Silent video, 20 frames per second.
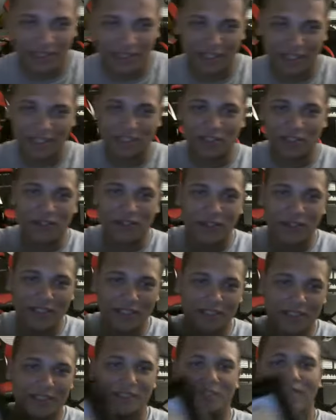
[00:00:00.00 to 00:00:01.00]
they show you
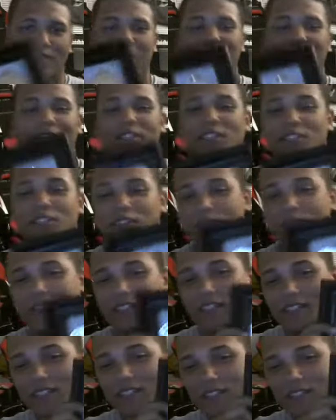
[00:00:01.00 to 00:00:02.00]
this? I think I showed you
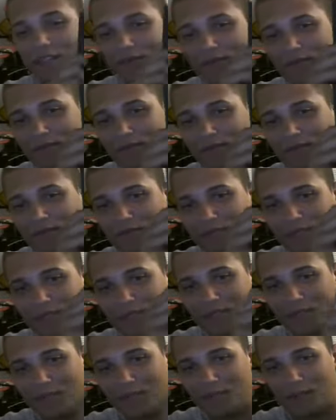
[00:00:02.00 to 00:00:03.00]
this.
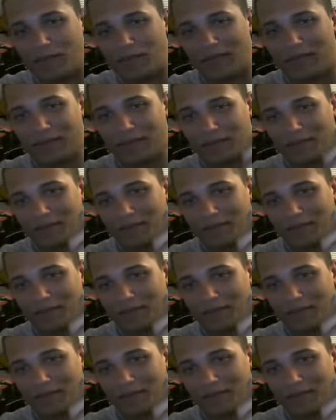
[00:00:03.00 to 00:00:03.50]
It's my medal.